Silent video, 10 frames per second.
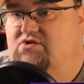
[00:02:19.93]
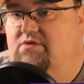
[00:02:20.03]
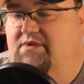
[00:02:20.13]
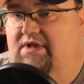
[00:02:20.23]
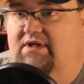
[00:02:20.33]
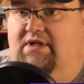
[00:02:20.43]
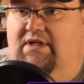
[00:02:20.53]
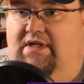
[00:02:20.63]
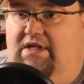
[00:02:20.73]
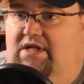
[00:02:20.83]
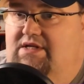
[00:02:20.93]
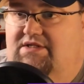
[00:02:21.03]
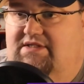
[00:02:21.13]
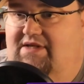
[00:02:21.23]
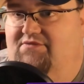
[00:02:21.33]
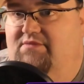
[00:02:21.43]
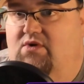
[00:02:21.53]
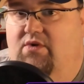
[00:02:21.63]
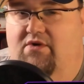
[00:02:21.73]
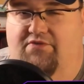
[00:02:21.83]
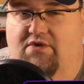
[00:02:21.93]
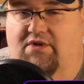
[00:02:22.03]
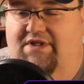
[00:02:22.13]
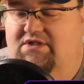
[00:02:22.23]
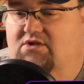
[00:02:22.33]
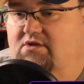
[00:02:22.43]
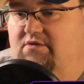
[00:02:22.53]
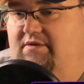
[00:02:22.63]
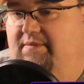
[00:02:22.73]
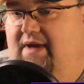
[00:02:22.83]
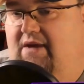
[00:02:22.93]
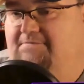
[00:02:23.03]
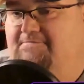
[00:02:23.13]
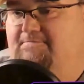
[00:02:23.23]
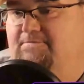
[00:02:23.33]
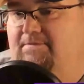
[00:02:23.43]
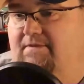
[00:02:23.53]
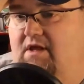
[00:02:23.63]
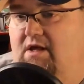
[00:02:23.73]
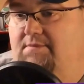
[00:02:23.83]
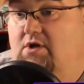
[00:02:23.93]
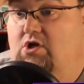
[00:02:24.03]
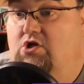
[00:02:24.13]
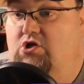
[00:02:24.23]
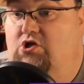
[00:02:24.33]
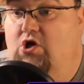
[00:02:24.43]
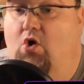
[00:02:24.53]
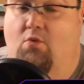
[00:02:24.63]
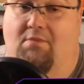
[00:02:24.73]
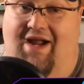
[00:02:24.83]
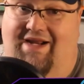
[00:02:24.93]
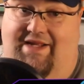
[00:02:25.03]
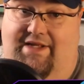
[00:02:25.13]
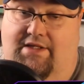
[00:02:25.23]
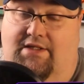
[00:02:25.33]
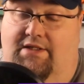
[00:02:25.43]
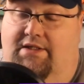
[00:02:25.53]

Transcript: So I'm going to just give them a quick review and let you know a little bit about um, Go Mining